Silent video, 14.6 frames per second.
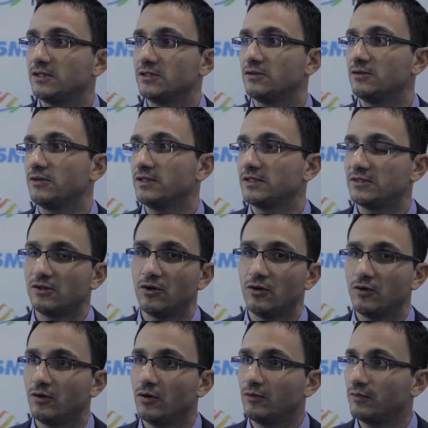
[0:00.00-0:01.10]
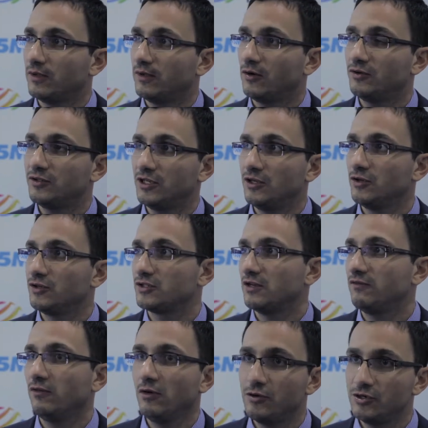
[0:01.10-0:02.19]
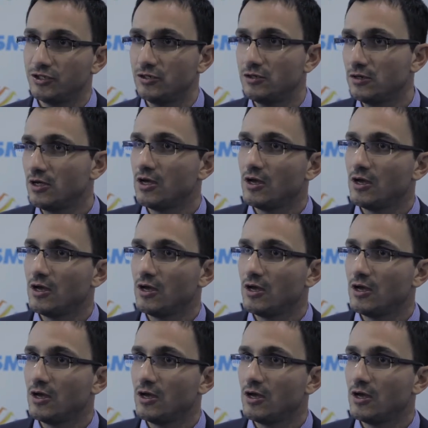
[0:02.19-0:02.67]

So there's con continuous evolution